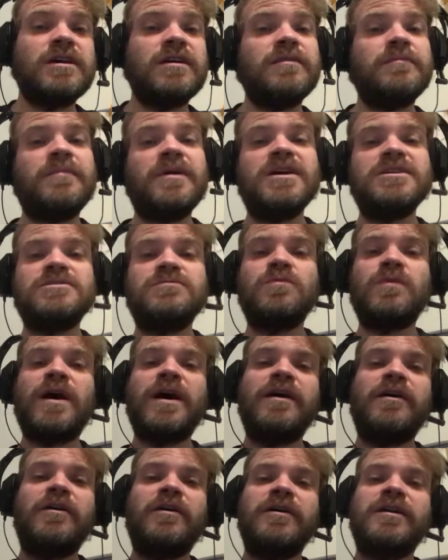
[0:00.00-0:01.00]
So the best
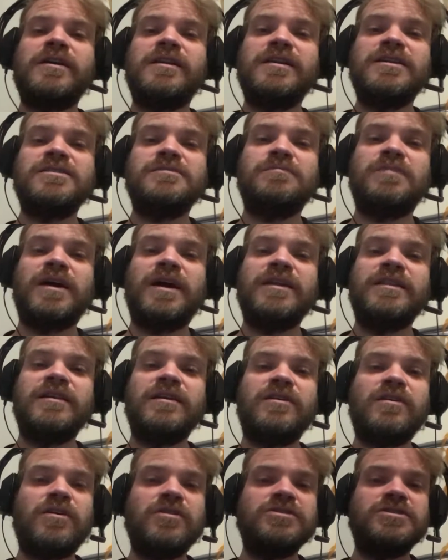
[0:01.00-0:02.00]
way I can explain the
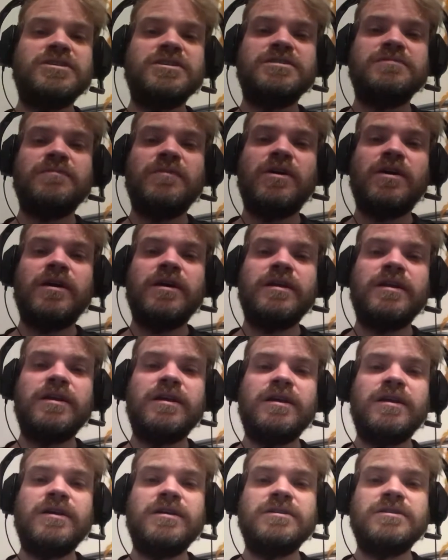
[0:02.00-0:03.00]
conscious mind
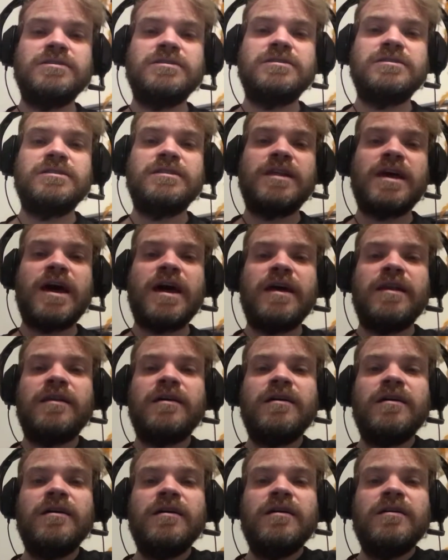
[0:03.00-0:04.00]
is that
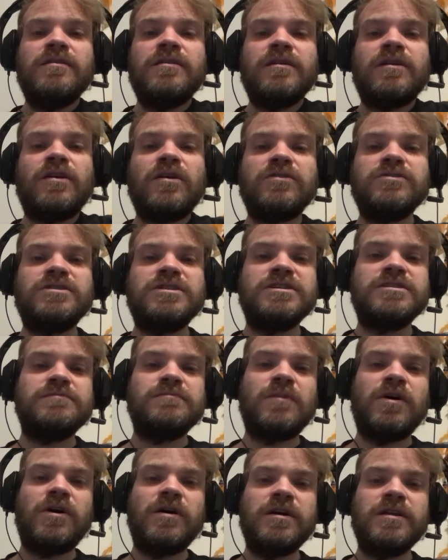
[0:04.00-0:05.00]
the conscious
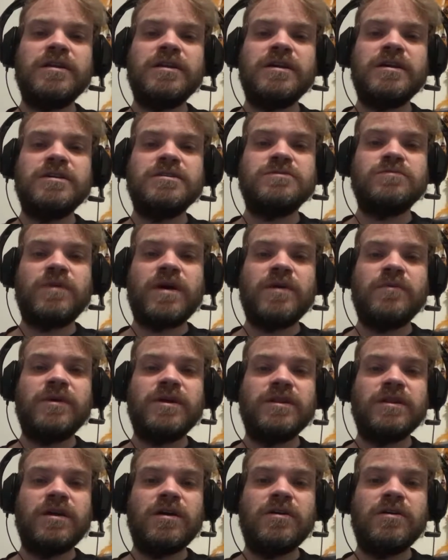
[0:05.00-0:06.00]
mind is where we
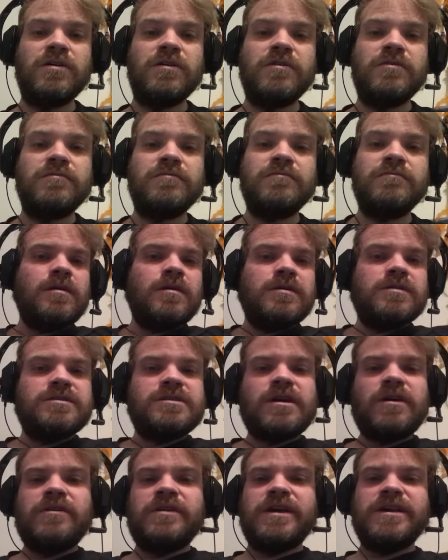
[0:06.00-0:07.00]
learn.
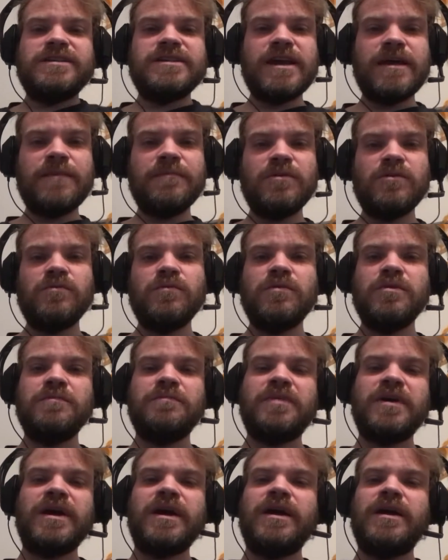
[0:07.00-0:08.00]
So an example would
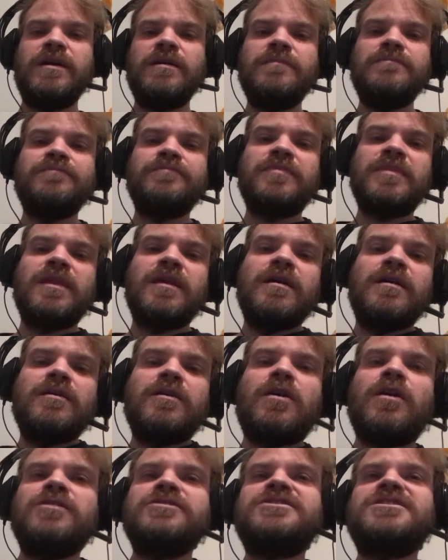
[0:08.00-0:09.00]
be,
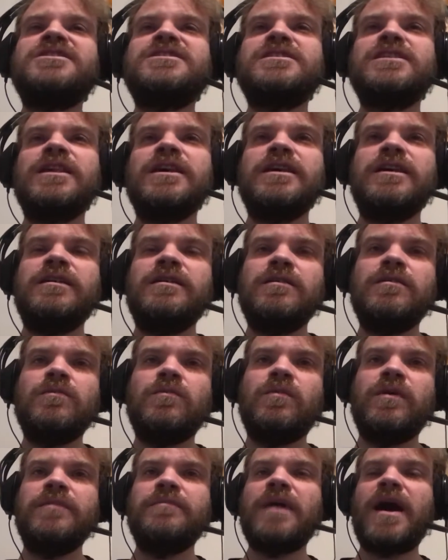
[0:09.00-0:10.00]
consciously
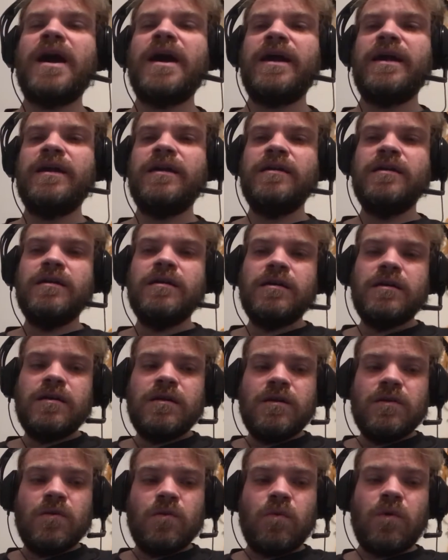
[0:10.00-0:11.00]
we may
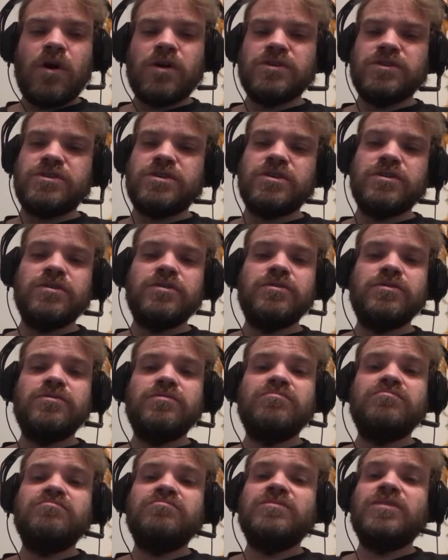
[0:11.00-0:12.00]
want to
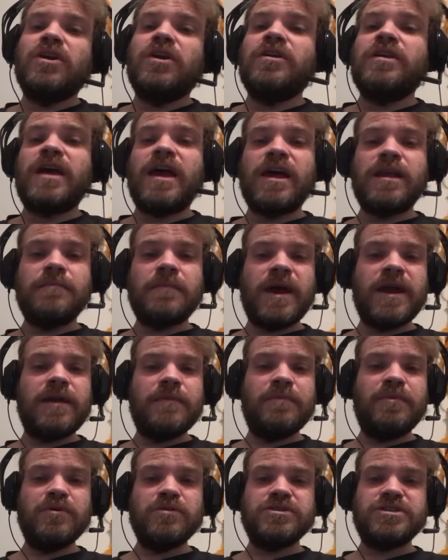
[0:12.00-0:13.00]
learn how to make a
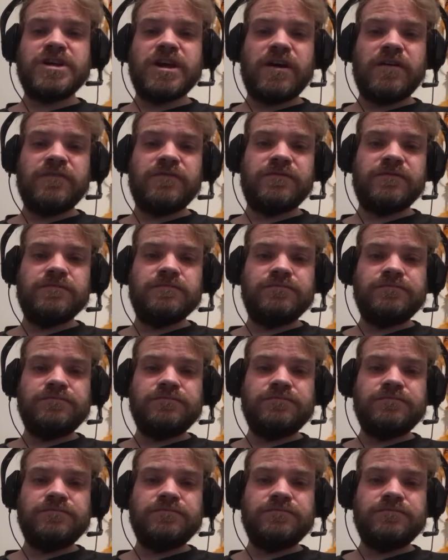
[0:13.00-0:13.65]
bookshelf.